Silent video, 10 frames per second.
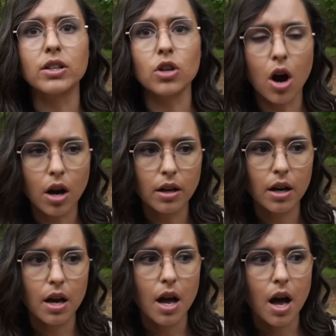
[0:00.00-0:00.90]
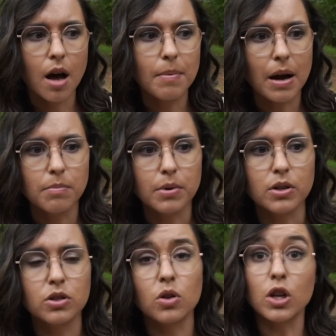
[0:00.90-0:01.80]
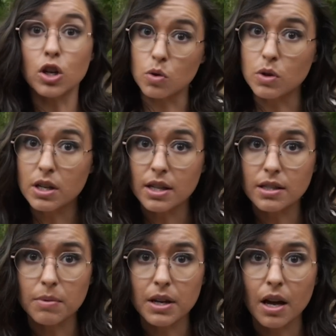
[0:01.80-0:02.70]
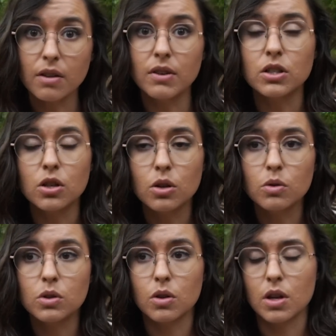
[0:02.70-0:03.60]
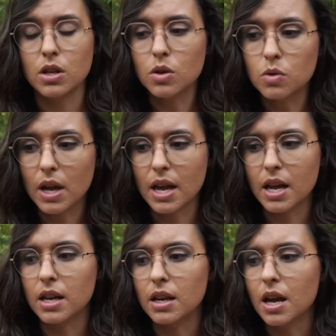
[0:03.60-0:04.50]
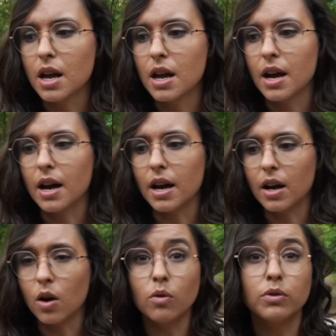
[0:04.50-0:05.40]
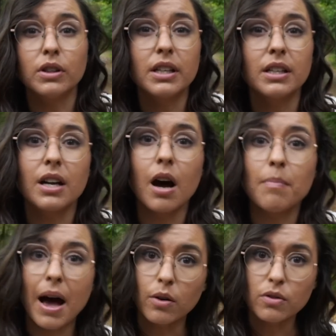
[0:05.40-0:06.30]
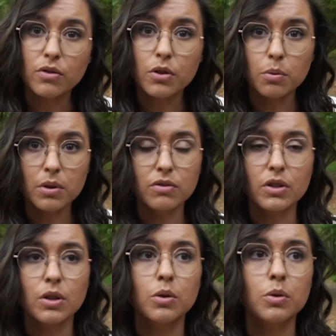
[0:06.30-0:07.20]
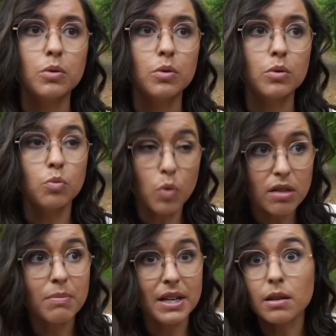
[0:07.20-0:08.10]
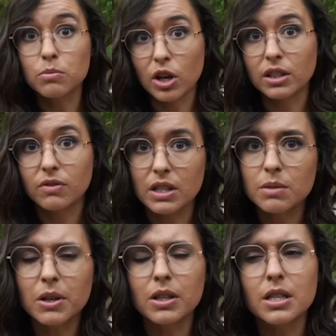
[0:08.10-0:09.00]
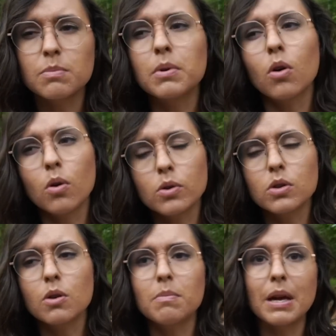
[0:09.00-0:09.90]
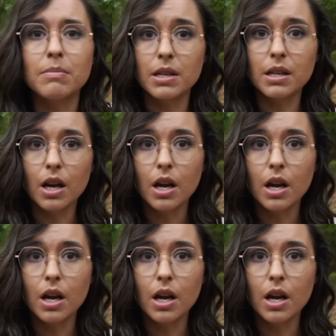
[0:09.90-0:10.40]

talk about books so that you can get something out of it too, so that you can hopefully come out of the review with my subjective experience, but also maybe